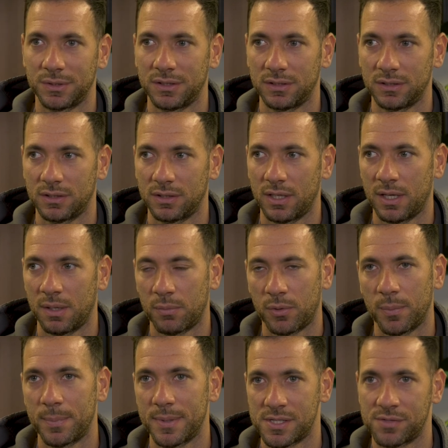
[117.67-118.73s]
me
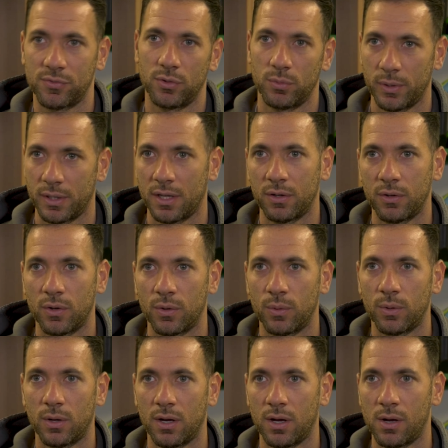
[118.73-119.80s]
more peaceful when I go